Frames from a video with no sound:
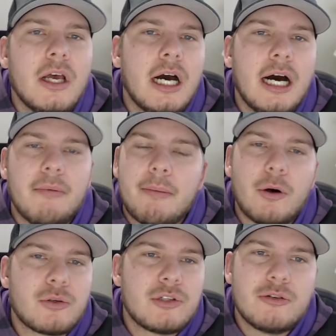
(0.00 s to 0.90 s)
Uh, my
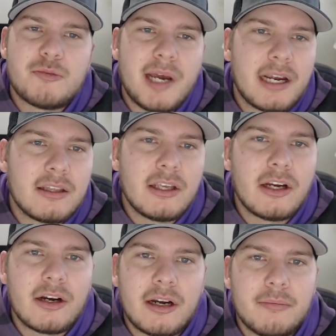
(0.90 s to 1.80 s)
most used bag of the
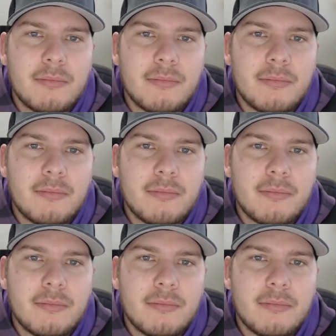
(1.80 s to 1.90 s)
year and